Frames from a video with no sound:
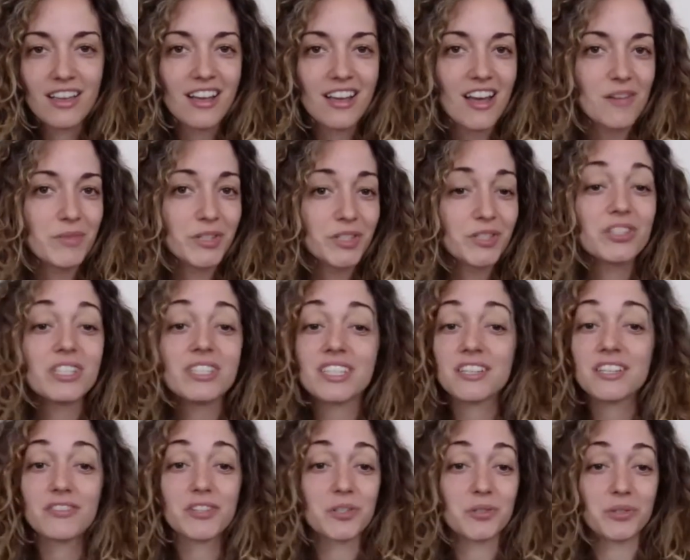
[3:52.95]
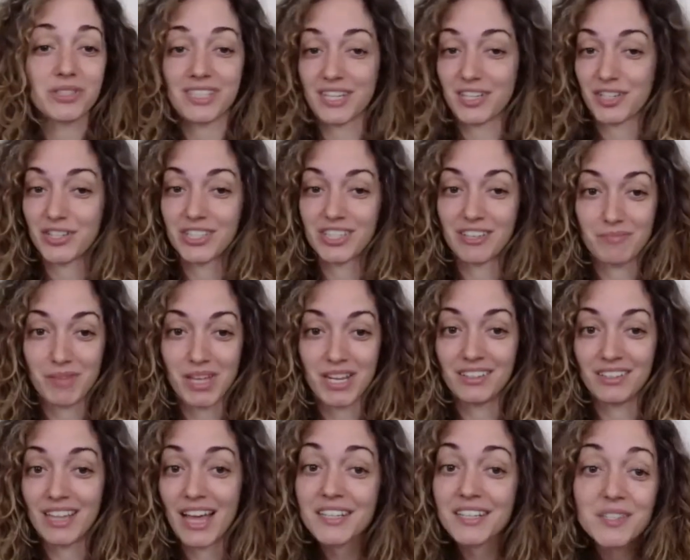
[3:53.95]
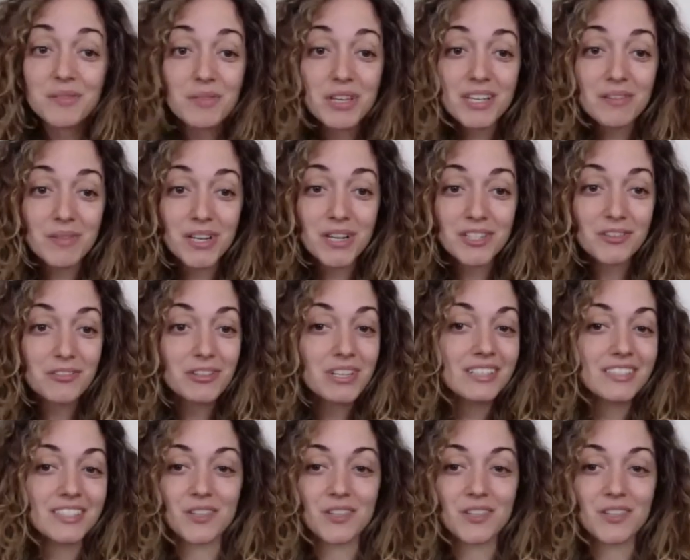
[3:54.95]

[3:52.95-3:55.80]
And so these individual sessions have meant a lot to me and my students.